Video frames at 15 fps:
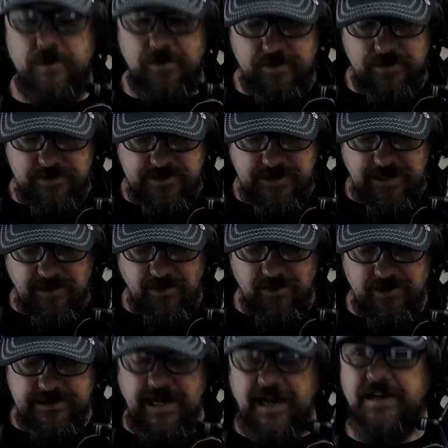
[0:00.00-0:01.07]
See how long
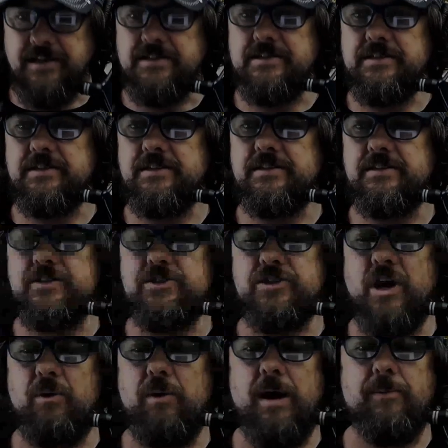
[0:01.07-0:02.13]
it takes to
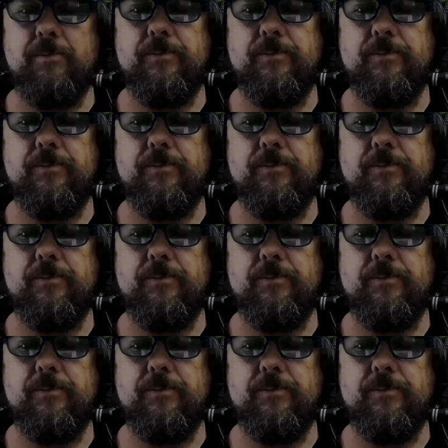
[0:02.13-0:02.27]
show up.